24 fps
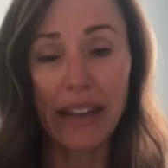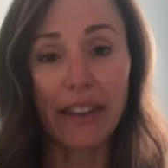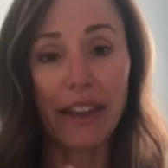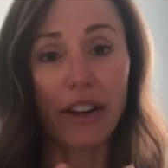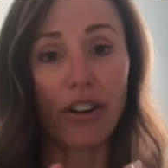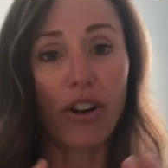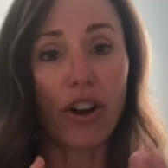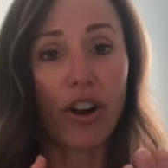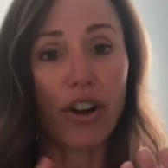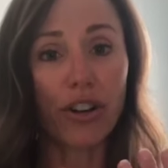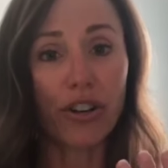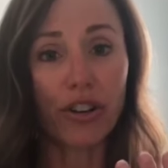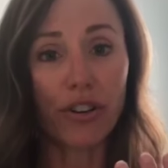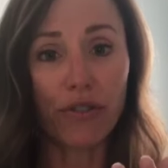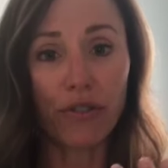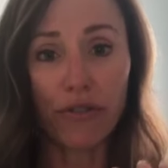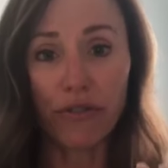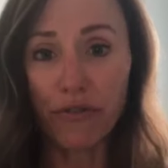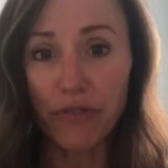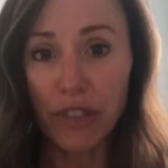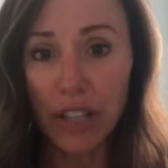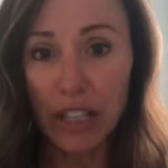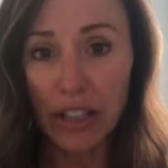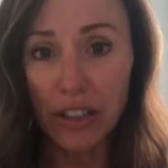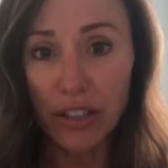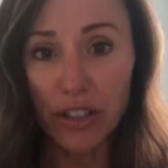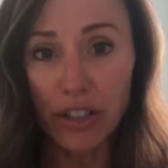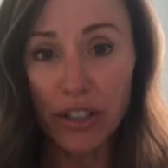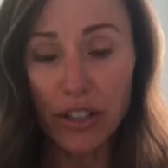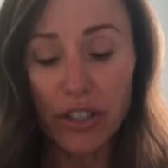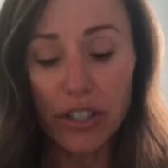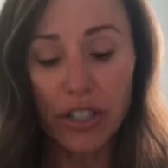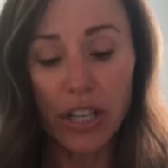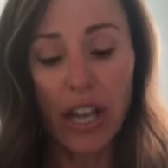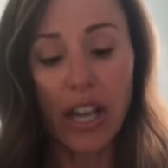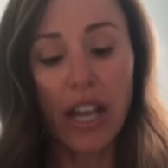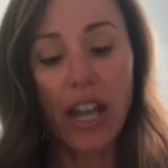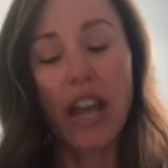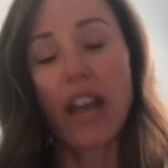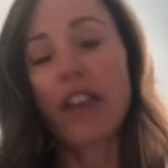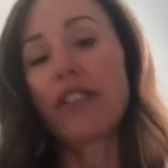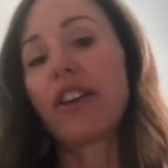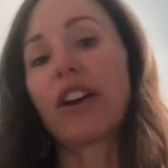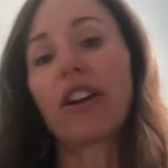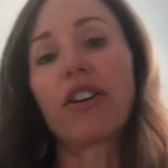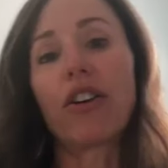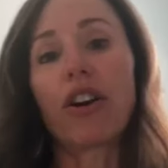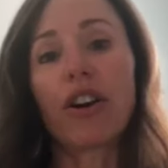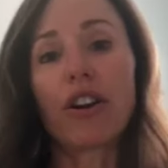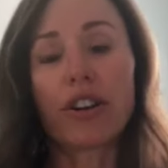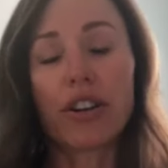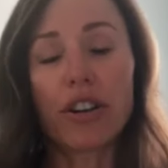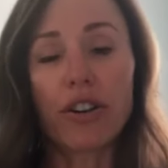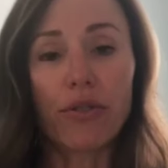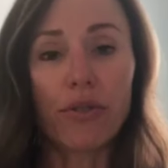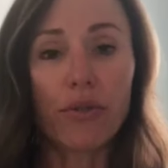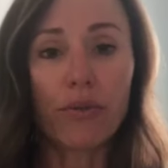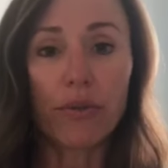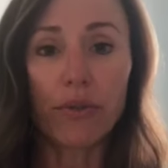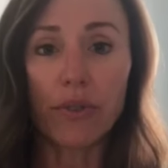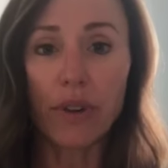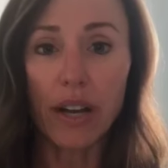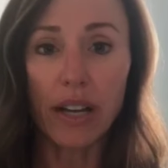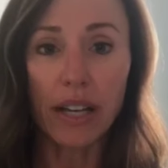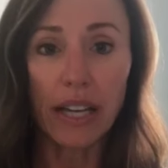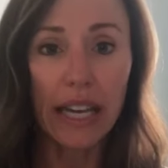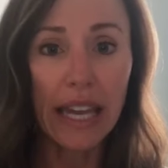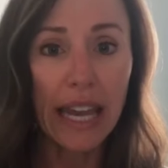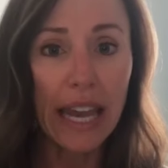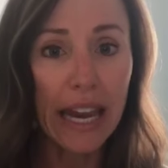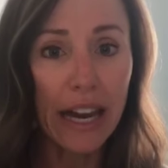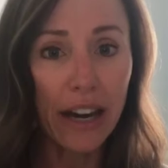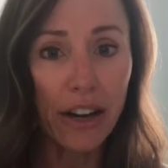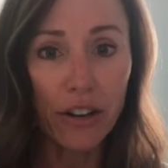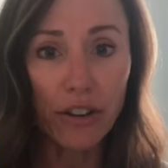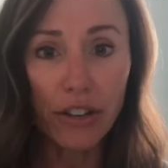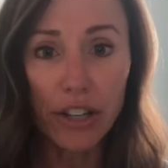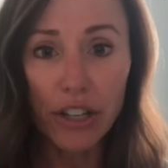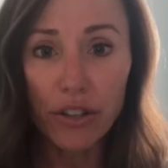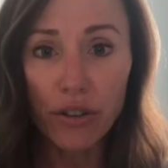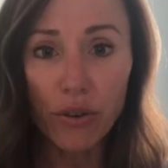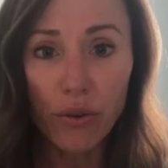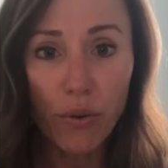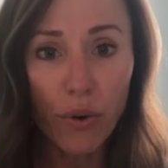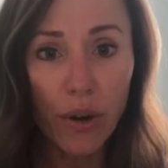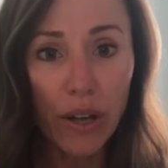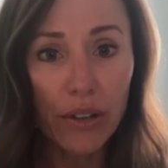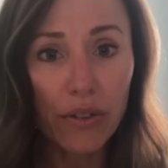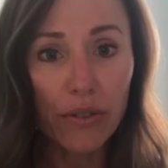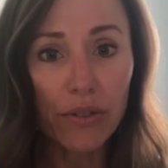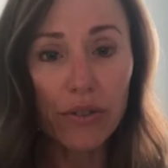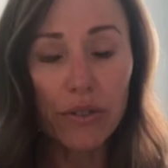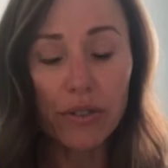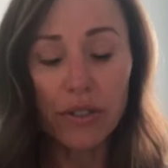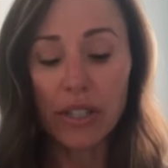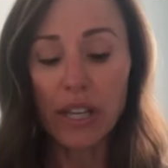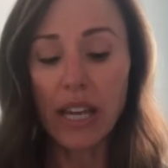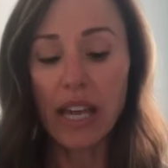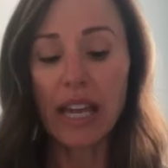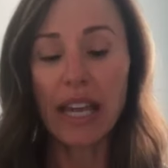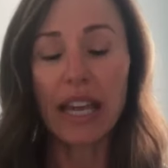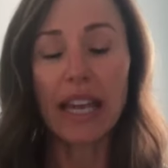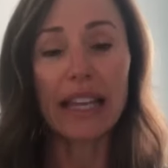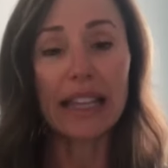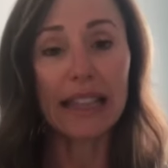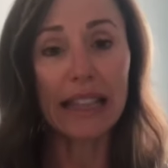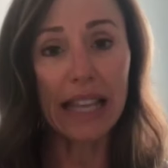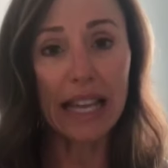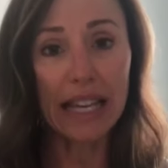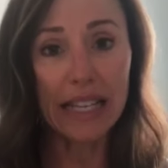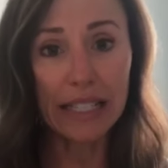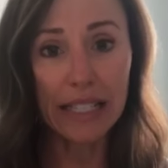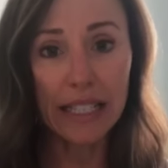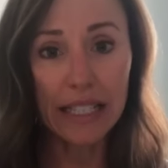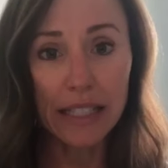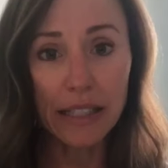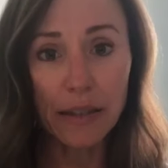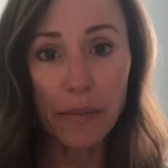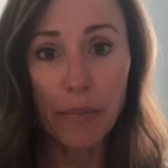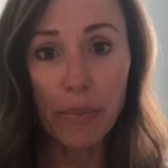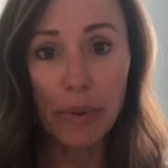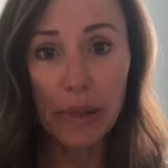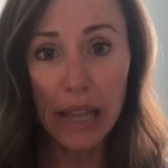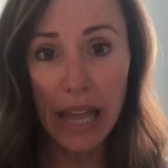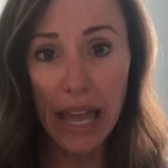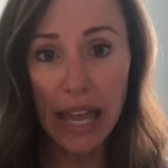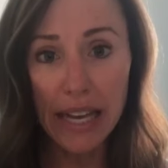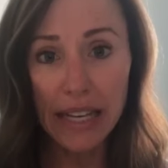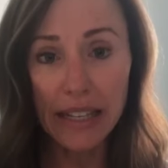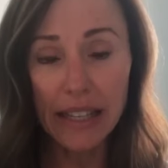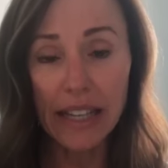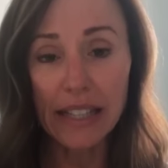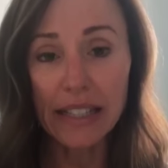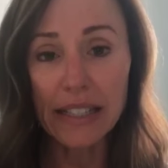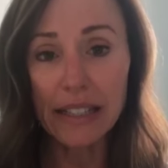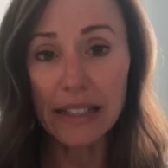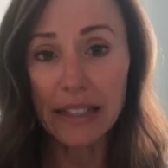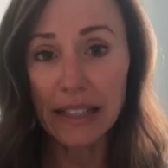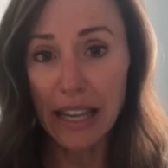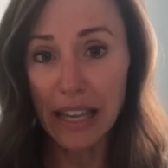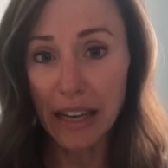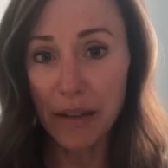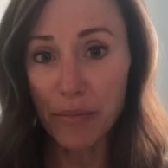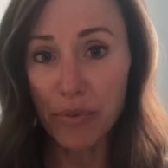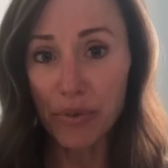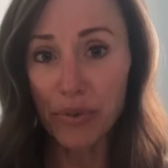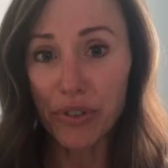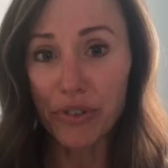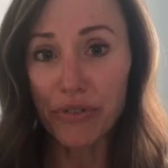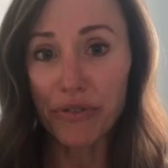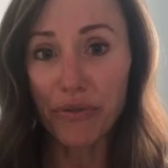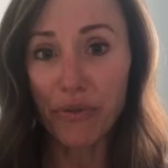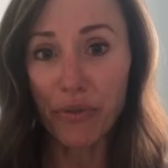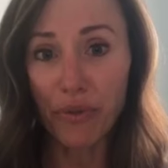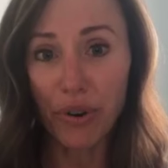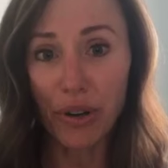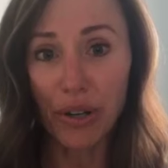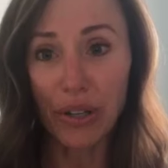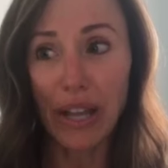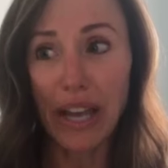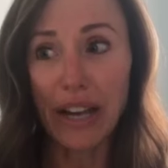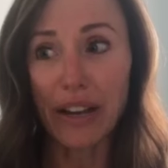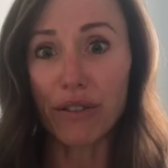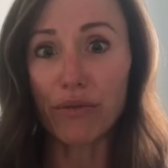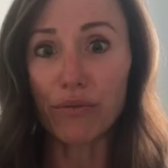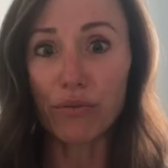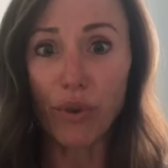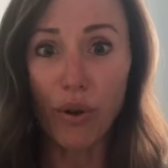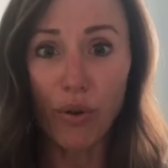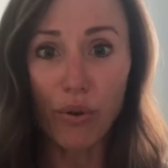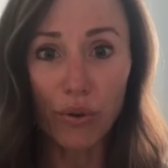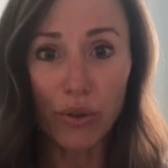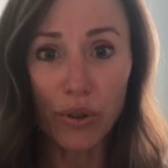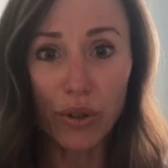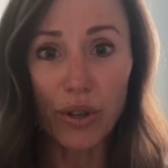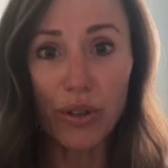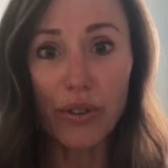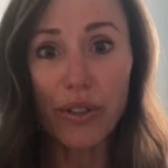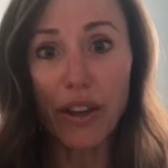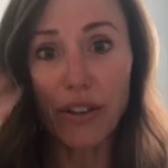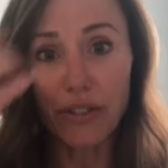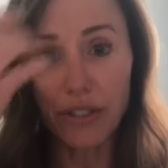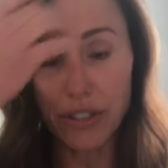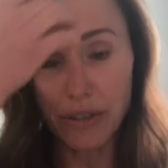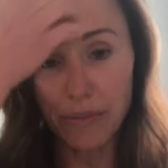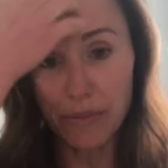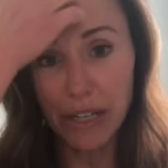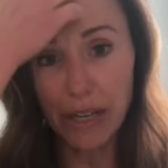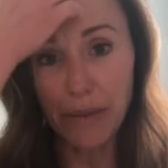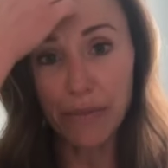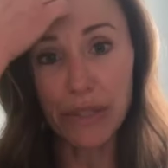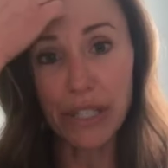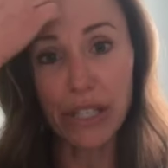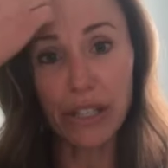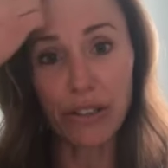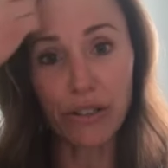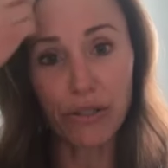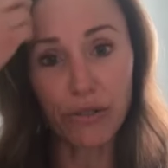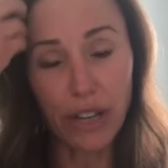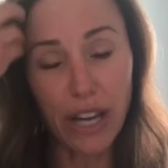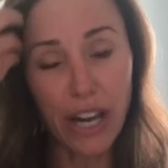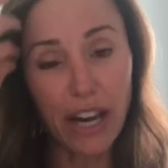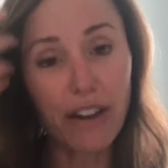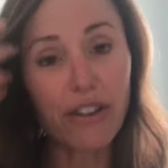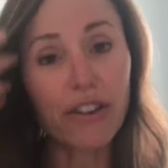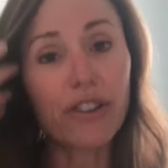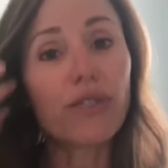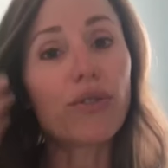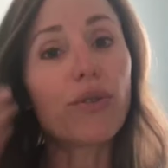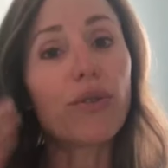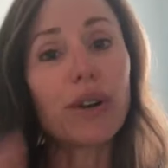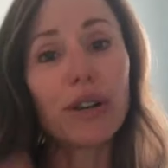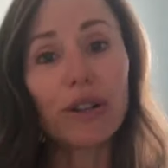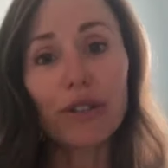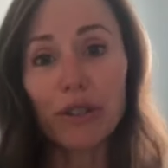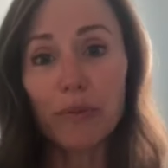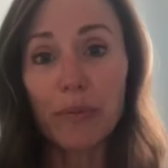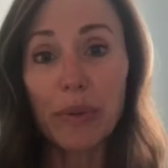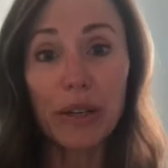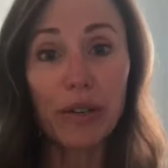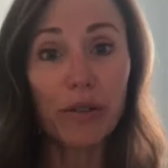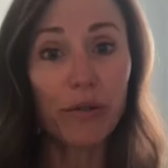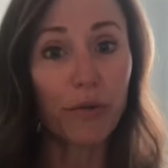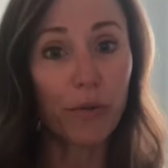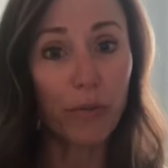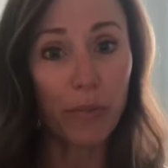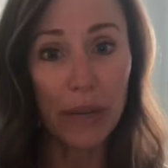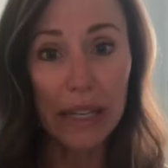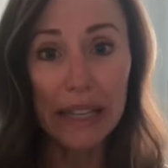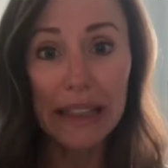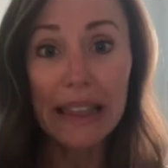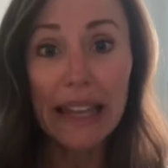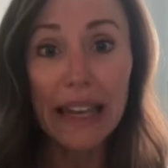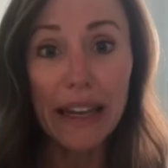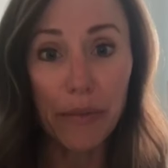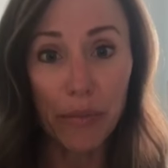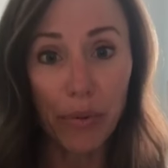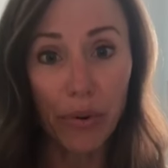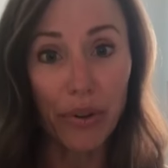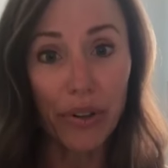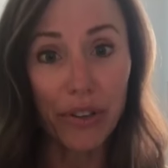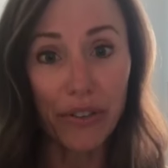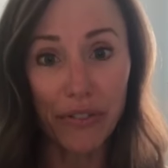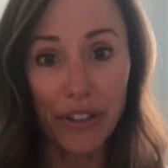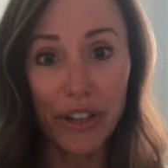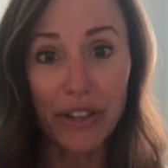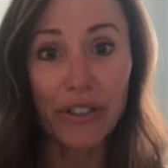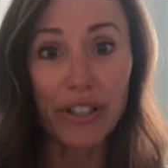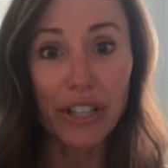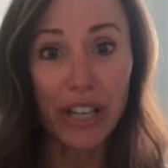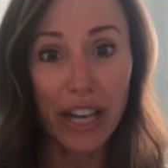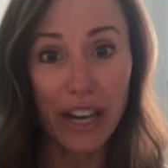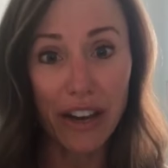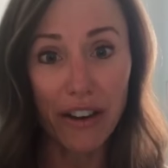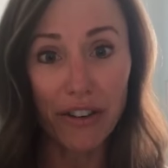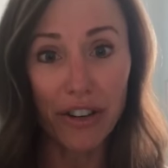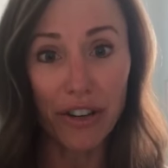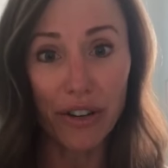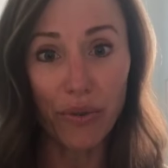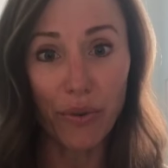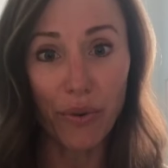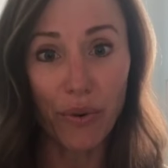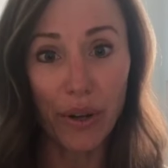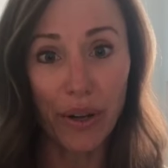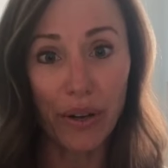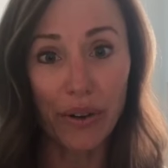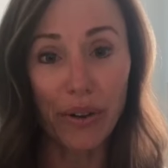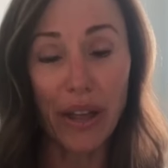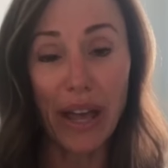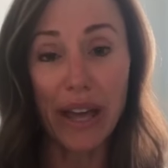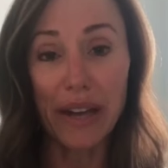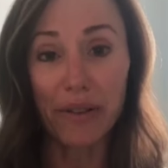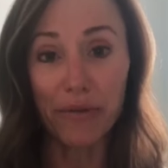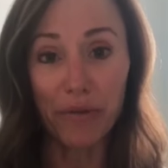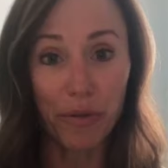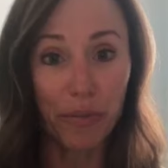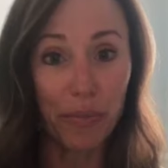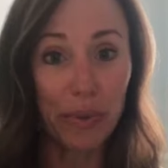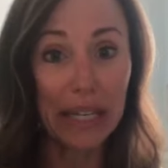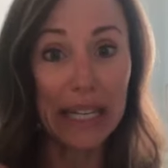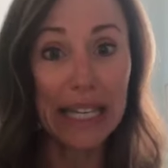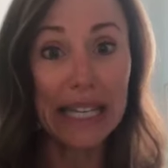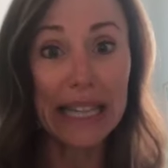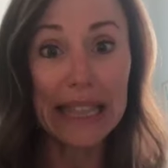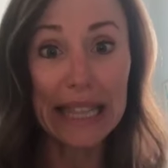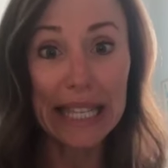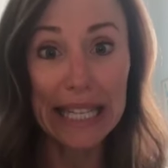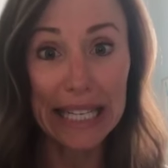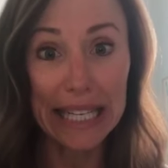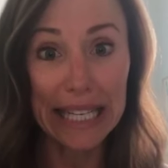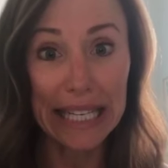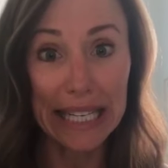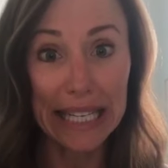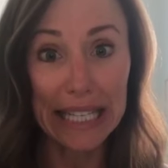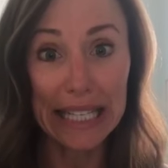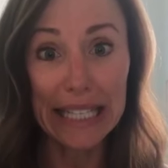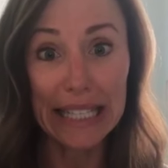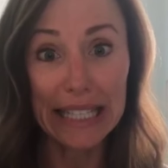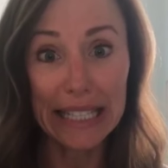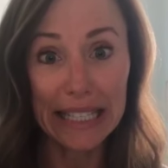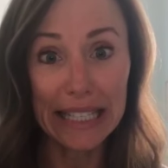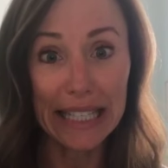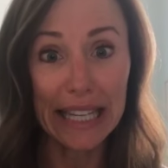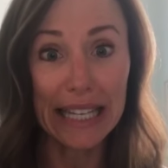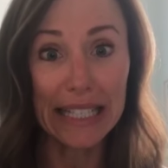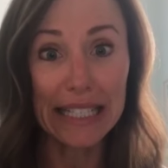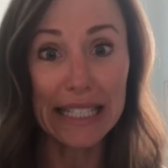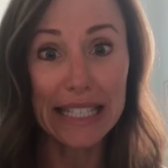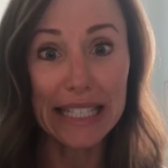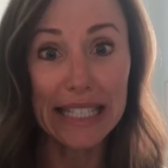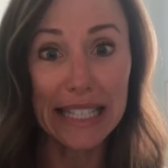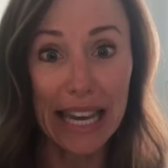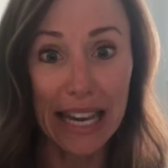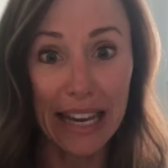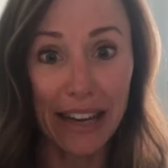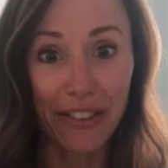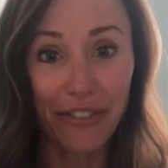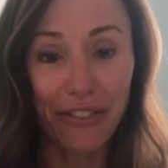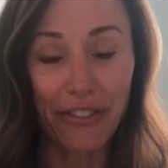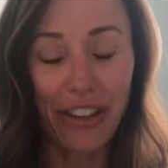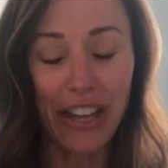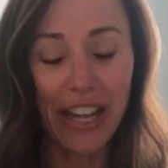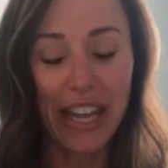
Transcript: There are no fillers, there are no carrier oils, unless it's a blend that's labeled for like a roller. They'll sometimes include carrier oils, but it will be labeled if there's a carrier oil, and it will be clean and safe.